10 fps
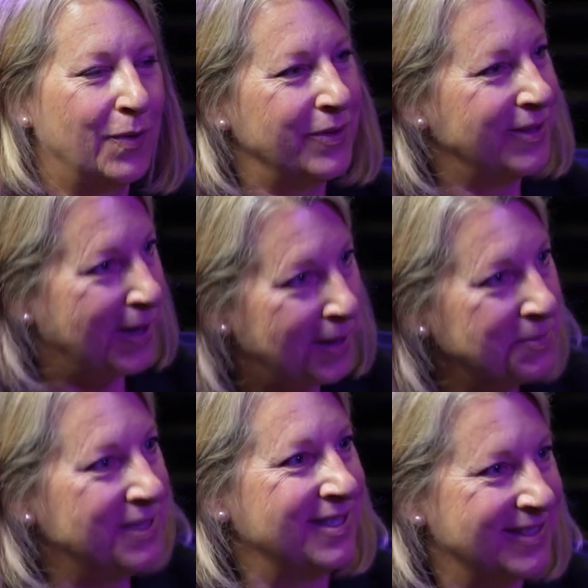or the
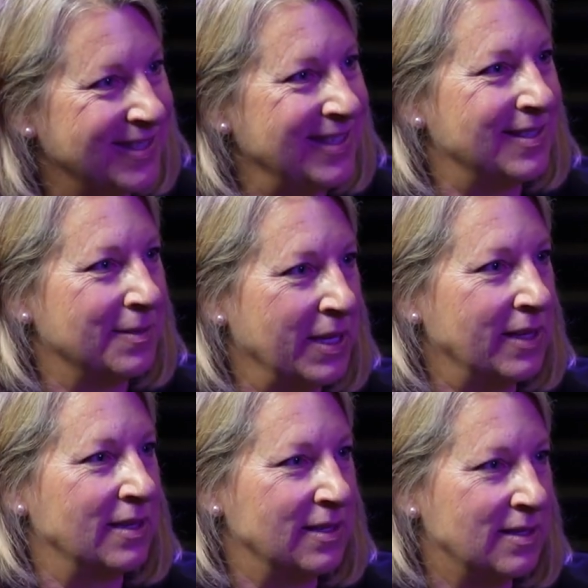competency to make
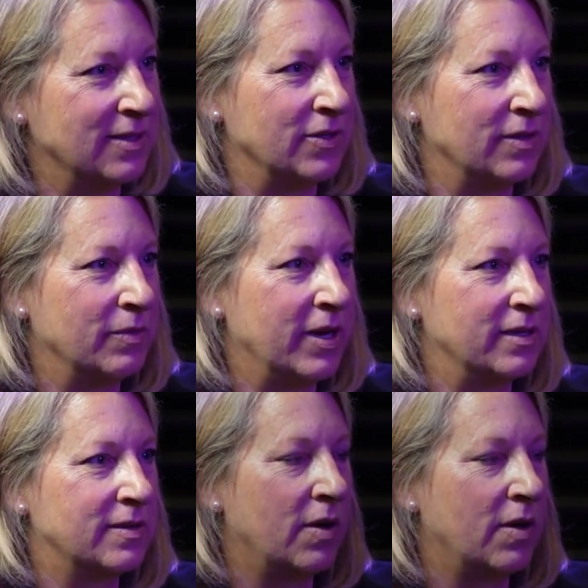the decision, right?